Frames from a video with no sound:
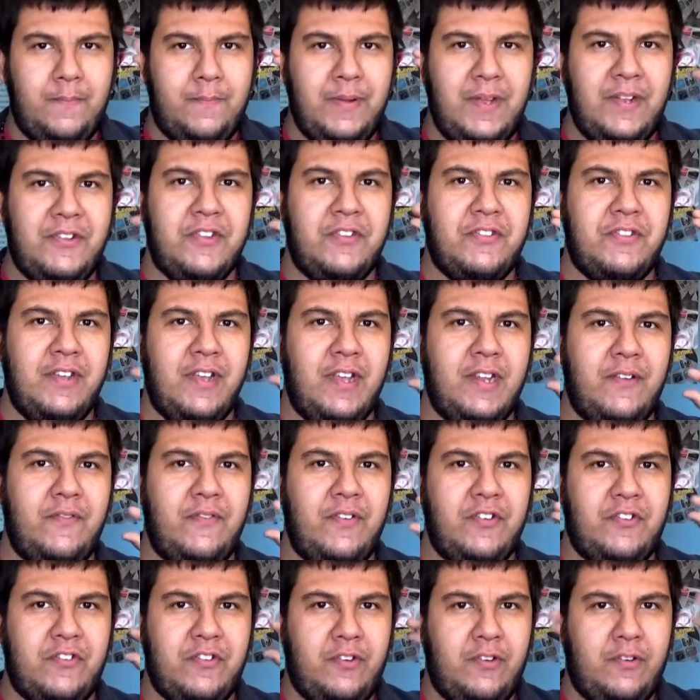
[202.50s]
bits at the end of
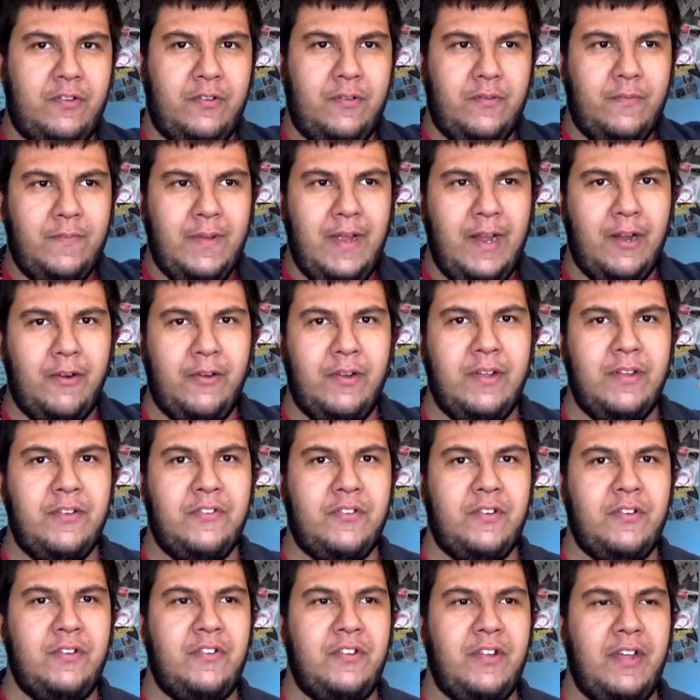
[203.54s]
his little areas
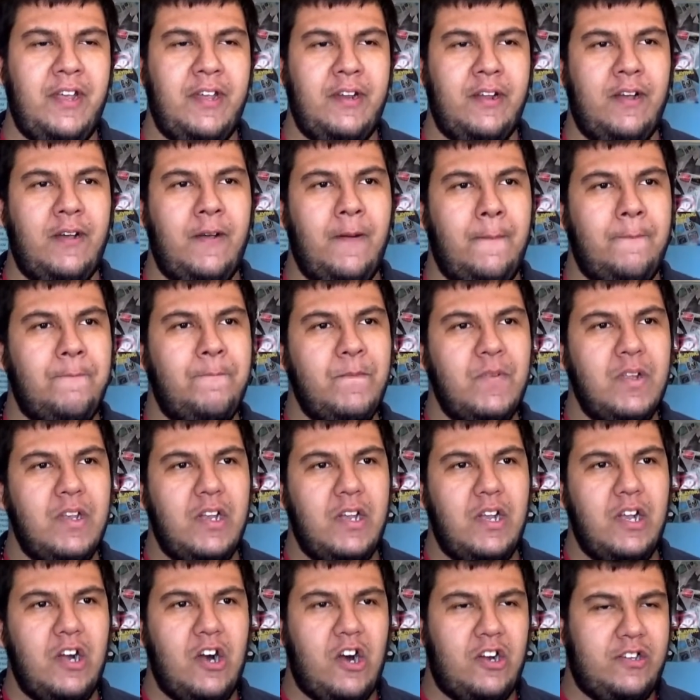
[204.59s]
on his head are
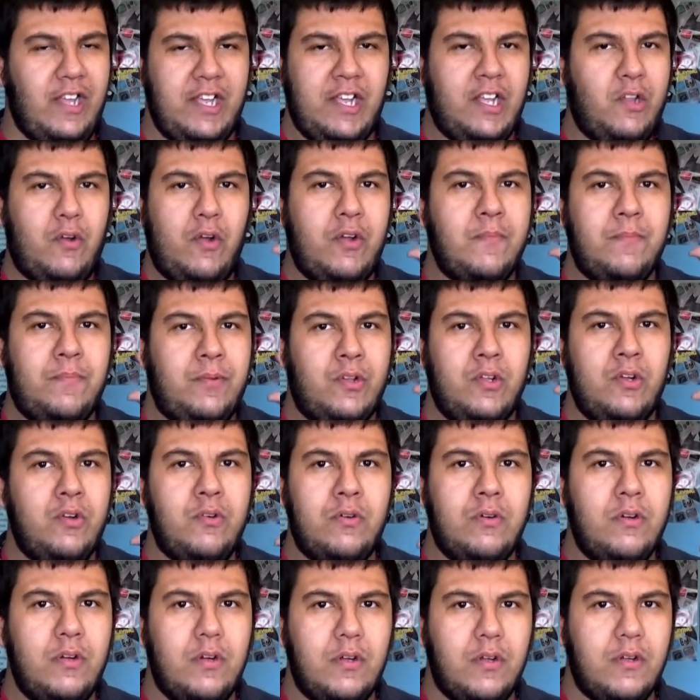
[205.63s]
like going
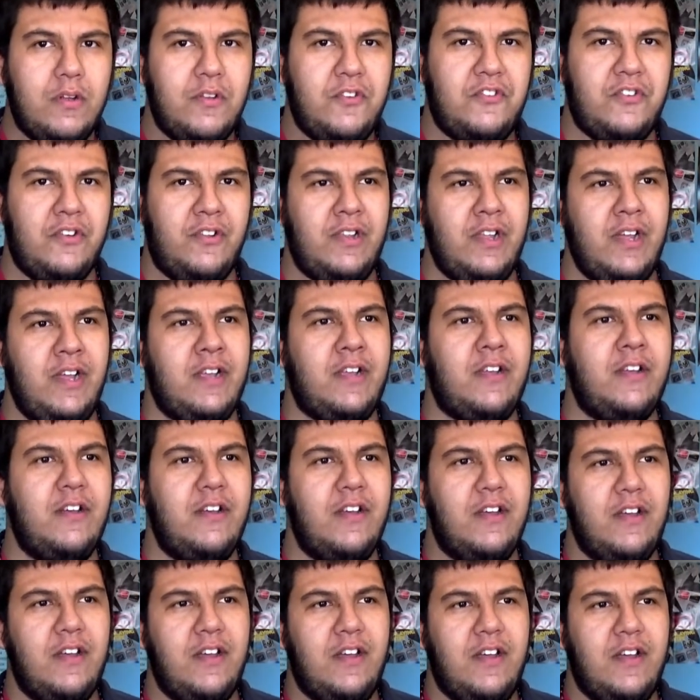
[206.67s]
blue. So like
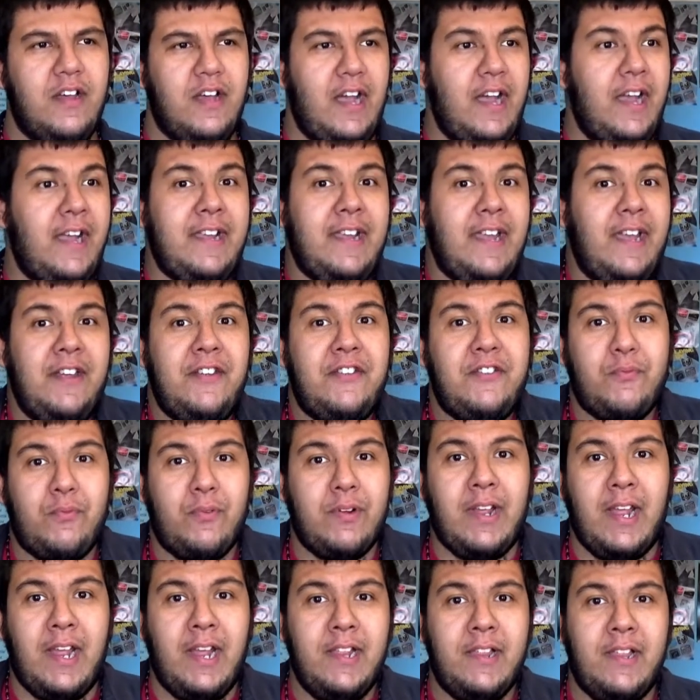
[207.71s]
I guess
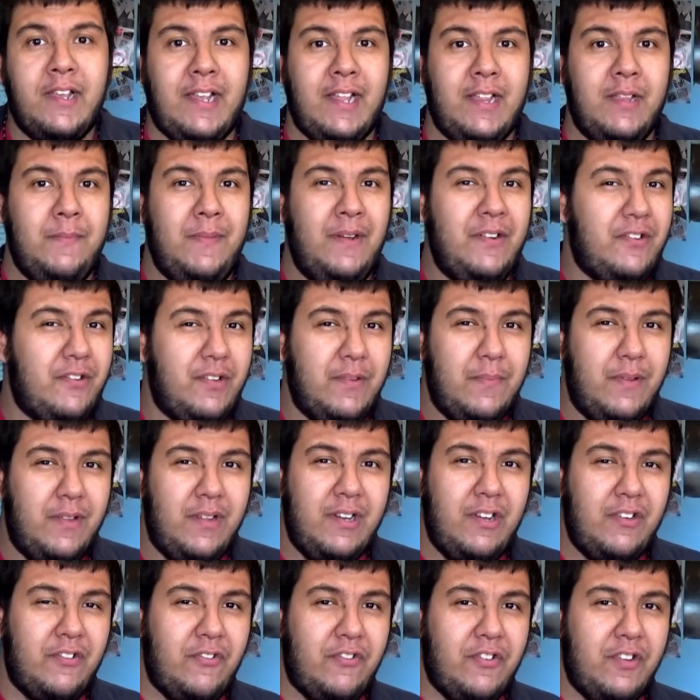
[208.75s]
we're getting like elemental
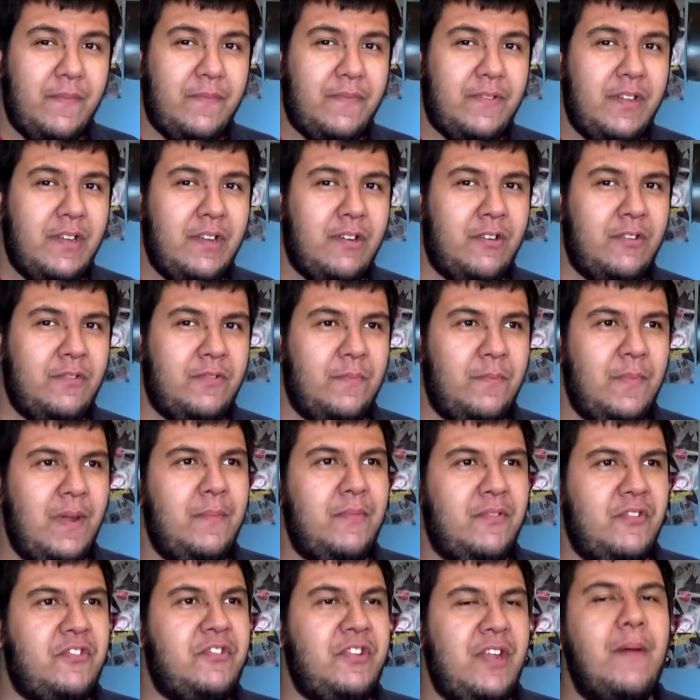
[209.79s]
abilities or something, or
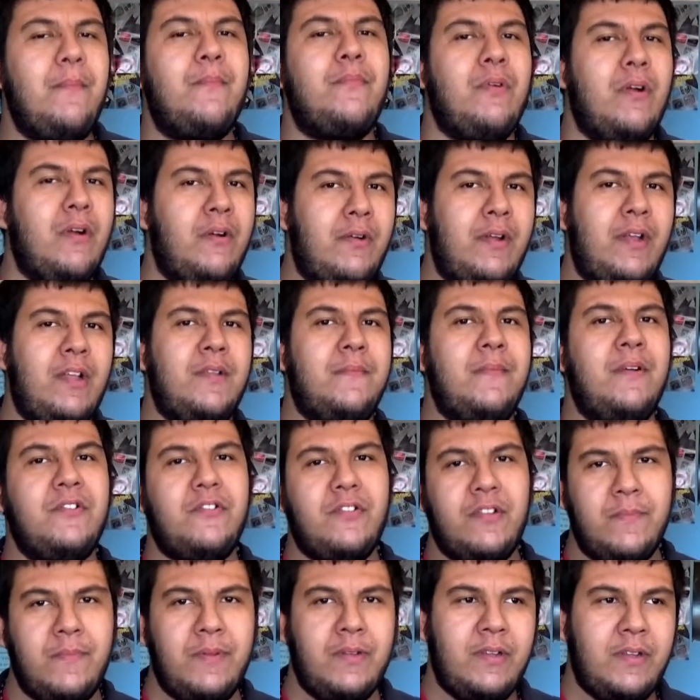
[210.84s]
maybe just temporary
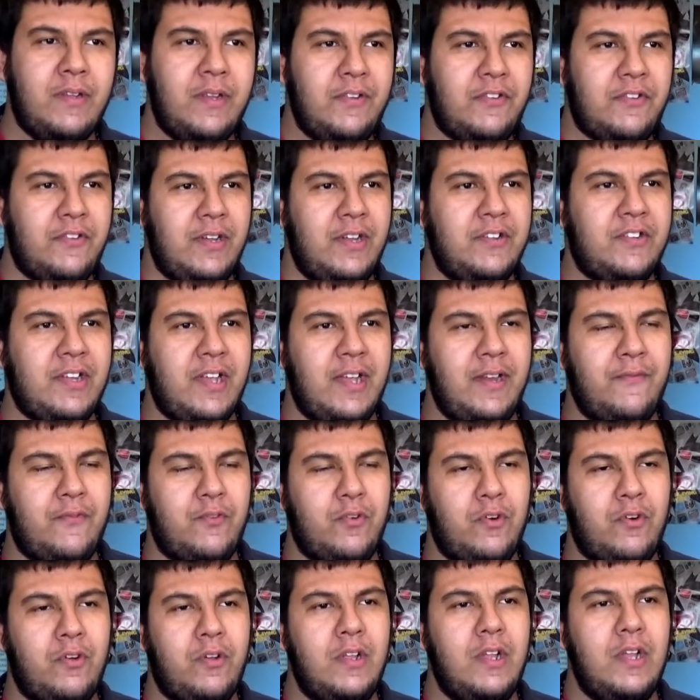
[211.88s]
elemental abilities. So that's kind of
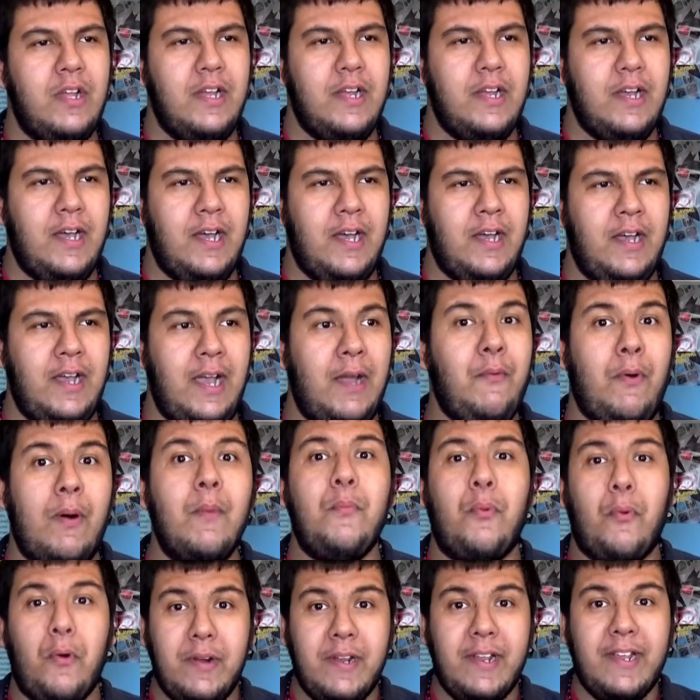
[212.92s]
cool. At one
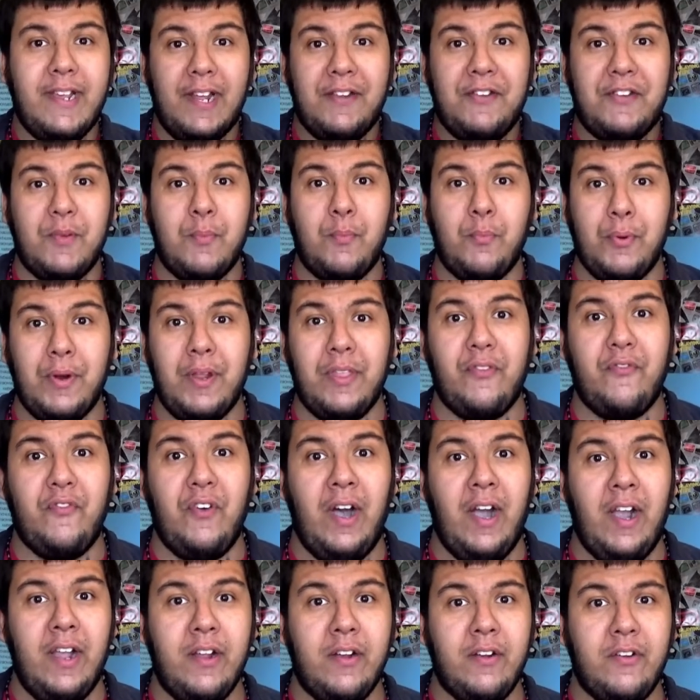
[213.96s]
point he gets to breathe
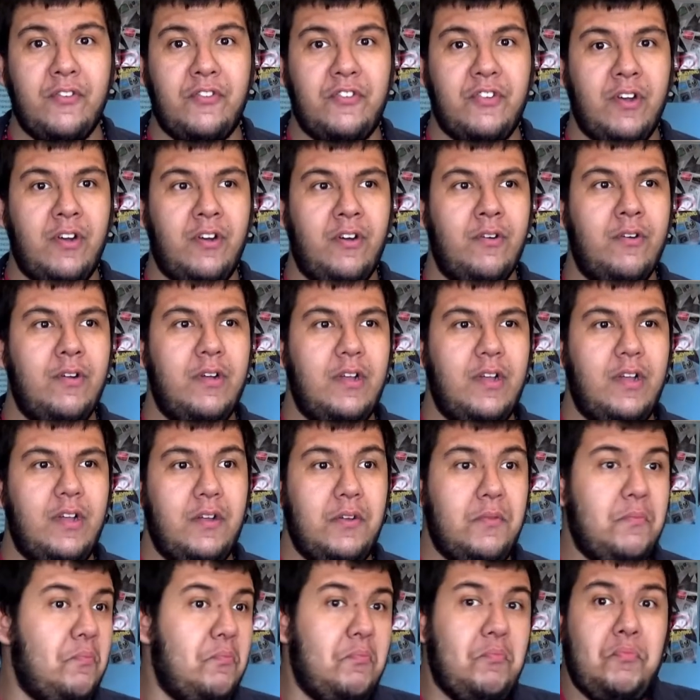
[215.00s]
fire, so
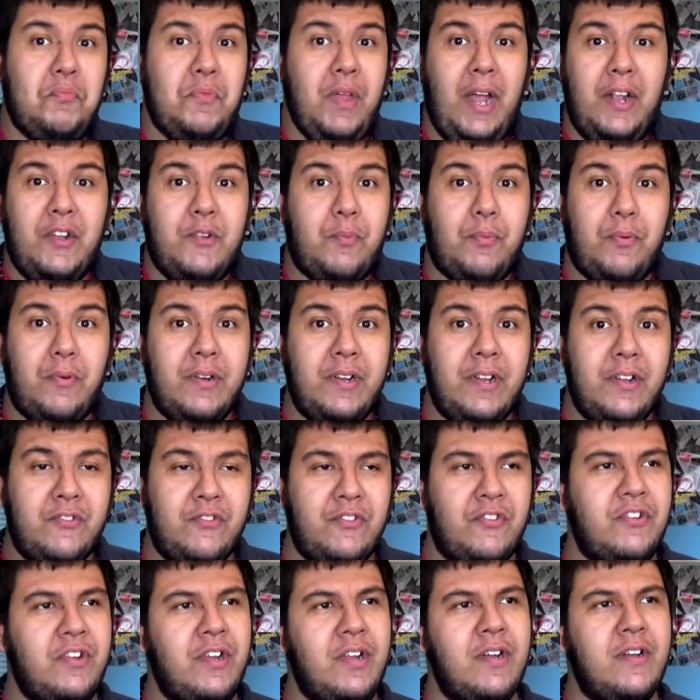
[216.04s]
that's pretty
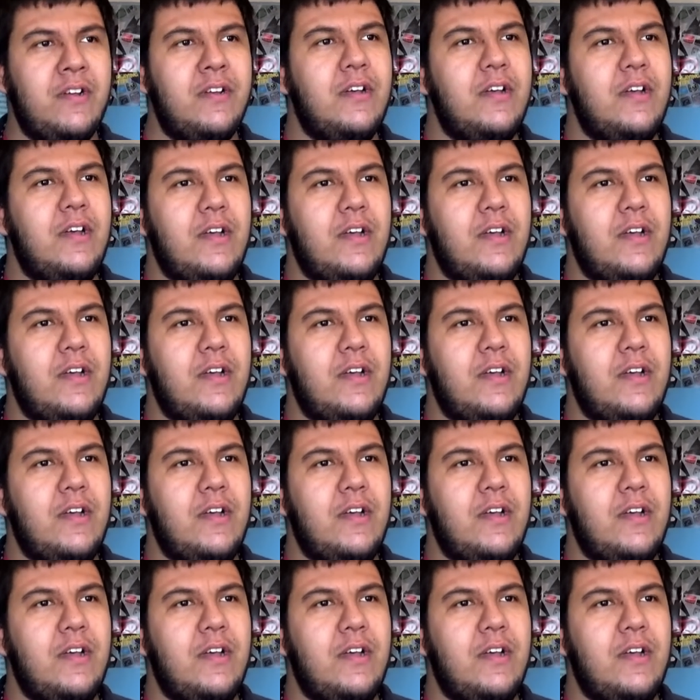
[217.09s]
interesting.